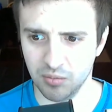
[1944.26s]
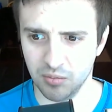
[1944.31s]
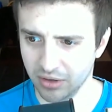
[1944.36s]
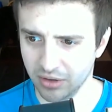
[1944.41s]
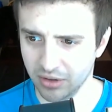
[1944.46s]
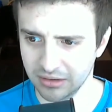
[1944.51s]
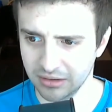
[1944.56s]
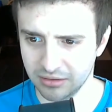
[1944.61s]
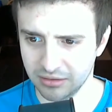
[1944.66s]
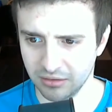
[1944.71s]

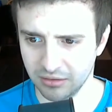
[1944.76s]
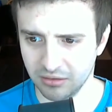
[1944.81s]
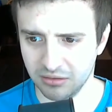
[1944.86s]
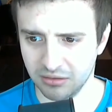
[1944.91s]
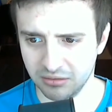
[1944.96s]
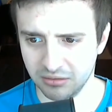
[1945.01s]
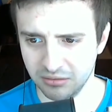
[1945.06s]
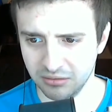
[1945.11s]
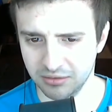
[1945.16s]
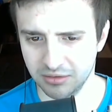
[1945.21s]

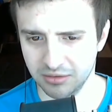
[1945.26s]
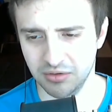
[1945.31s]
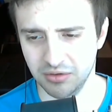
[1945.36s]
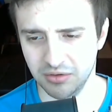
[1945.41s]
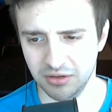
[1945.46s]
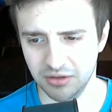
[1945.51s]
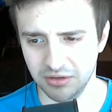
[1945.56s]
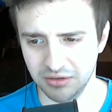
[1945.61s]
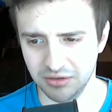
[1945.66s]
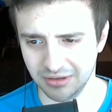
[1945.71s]
install. So when
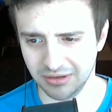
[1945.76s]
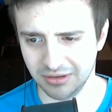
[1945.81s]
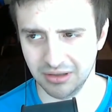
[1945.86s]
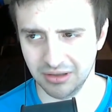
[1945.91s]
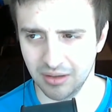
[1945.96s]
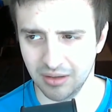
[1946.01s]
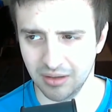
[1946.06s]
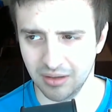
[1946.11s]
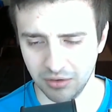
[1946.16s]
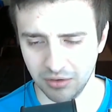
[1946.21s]
you're using
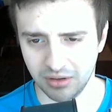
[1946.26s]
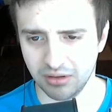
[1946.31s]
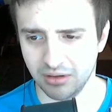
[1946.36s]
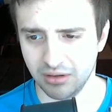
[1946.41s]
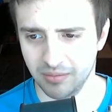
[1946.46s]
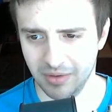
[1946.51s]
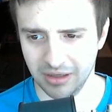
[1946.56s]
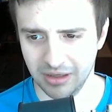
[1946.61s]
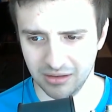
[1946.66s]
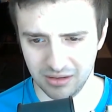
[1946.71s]
the Ember
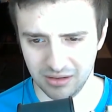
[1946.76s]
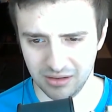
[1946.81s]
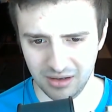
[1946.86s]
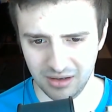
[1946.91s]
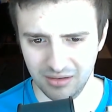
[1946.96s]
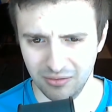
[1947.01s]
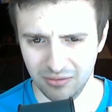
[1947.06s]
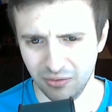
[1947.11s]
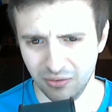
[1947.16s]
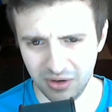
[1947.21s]
command
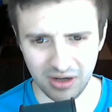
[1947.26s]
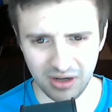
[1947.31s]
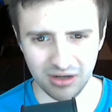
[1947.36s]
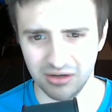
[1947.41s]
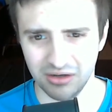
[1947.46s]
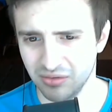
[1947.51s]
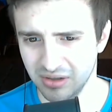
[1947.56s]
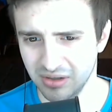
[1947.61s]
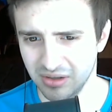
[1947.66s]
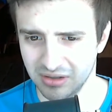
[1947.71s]
line, or you can
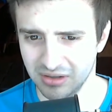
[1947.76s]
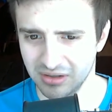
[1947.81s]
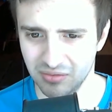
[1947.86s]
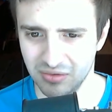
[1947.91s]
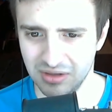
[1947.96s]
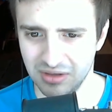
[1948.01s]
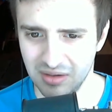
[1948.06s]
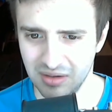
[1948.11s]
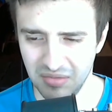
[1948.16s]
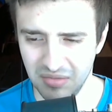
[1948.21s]
do it just
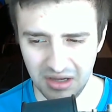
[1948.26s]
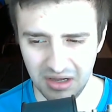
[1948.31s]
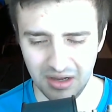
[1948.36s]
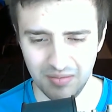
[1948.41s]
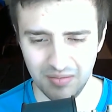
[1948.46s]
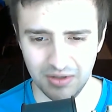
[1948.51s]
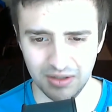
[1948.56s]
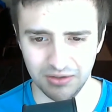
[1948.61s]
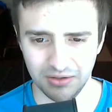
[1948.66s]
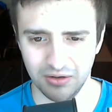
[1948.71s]
with
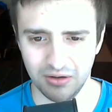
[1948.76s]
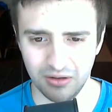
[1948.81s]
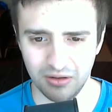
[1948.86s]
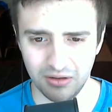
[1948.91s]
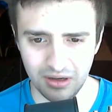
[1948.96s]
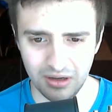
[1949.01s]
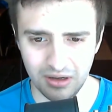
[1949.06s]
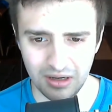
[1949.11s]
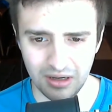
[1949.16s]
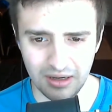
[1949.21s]
npm
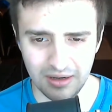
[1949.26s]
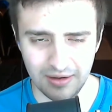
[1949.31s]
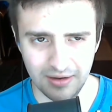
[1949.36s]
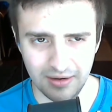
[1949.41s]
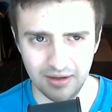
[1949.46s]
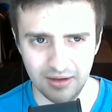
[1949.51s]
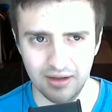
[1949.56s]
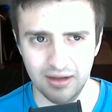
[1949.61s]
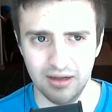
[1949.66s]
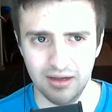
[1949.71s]
install,
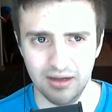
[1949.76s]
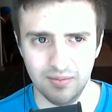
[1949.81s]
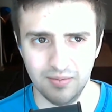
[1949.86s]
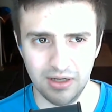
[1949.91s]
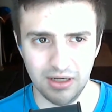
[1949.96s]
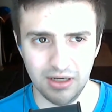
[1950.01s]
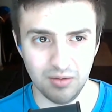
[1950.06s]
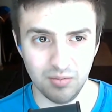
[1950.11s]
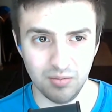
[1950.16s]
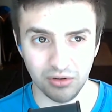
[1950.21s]

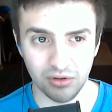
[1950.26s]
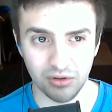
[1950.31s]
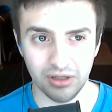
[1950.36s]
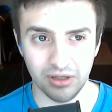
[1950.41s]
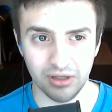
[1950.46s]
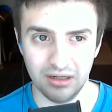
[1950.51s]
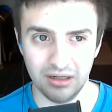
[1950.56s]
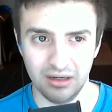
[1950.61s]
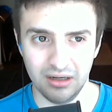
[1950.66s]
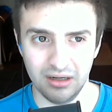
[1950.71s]
and you pull
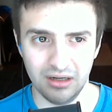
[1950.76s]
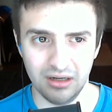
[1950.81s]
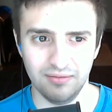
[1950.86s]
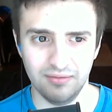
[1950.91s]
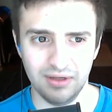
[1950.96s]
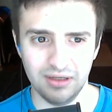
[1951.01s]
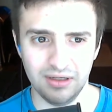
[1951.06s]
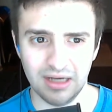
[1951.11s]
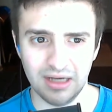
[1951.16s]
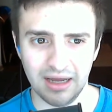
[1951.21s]
in any
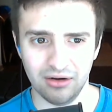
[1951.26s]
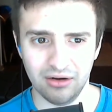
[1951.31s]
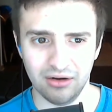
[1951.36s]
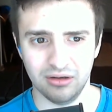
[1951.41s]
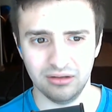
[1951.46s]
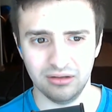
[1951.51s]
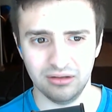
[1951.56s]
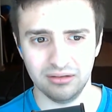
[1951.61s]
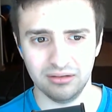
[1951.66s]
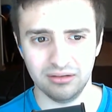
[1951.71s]
of these
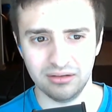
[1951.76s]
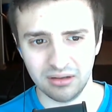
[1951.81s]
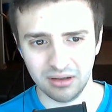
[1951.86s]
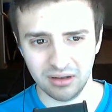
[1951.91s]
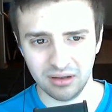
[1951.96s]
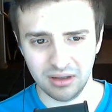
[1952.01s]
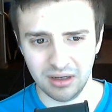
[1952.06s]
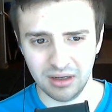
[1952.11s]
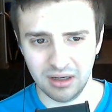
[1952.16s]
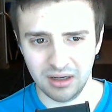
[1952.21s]
add-ons,
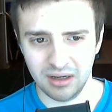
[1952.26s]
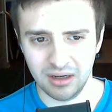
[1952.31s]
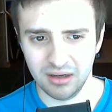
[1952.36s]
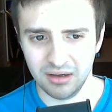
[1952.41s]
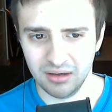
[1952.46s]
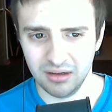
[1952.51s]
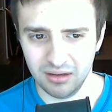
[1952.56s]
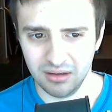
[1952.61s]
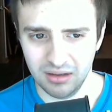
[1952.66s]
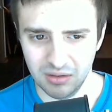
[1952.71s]

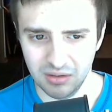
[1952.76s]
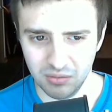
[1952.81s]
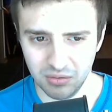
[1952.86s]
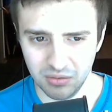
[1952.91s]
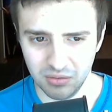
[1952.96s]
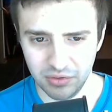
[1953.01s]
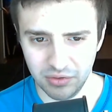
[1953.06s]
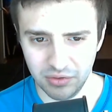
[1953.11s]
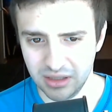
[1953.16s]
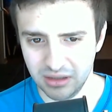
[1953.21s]
it
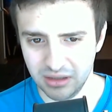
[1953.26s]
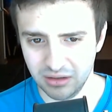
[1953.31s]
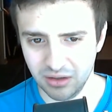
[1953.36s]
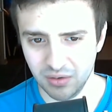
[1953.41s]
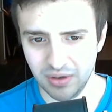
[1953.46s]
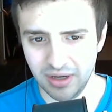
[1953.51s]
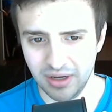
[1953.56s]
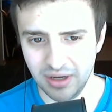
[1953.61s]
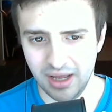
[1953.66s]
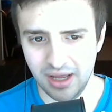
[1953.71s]
will then
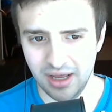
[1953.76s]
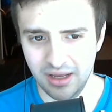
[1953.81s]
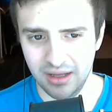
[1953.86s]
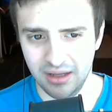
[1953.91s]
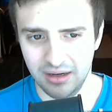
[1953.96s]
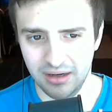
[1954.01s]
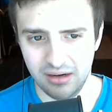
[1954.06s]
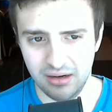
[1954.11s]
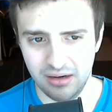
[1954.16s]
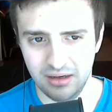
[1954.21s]
go
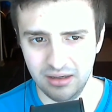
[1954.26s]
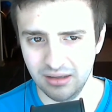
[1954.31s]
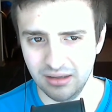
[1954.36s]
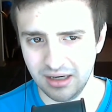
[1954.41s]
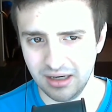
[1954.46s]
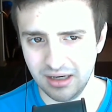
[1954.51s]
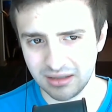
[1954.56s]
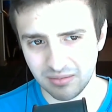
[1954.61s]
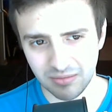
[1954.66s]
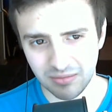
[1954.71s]
ahead and,
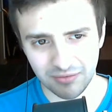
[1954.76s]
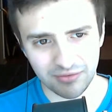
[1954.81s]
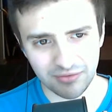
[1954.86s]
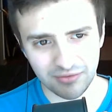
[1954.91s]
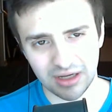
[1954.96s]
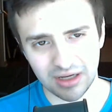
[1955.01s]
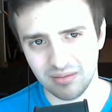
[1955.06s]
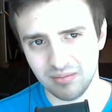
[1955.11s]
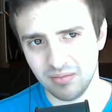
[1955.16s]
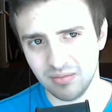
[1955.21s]
like, some of
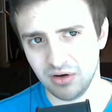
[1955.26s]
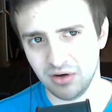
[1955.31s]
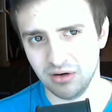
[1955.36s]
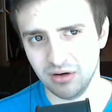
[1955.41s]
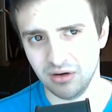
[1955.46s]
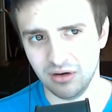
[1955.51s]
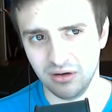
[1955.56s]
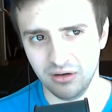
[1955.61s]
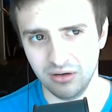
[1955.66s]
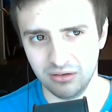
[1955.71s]
them
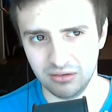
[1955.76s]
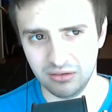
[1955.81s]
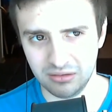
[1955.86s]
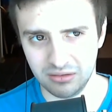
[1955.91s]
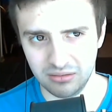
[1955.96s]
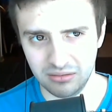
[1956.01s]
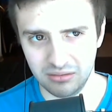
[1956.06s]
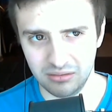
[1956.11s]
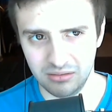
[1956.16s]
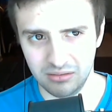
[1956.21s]
are
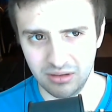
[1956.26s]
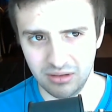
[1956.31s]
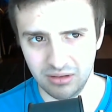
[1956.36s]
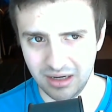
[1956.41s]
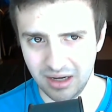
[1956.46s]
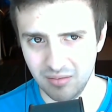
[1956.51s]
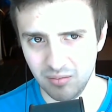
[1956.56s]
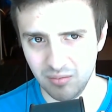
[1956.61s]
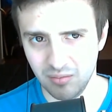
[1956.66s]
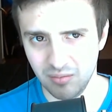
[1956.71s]

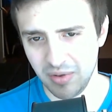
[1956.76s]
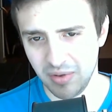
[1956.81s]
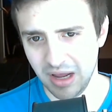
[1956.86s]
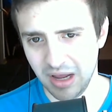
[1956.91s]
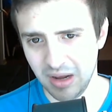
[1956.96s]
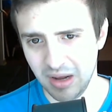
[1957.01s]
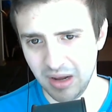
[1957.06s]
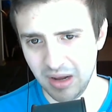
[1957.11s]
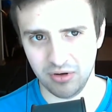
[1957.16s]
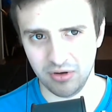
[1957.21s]
like Ember Paper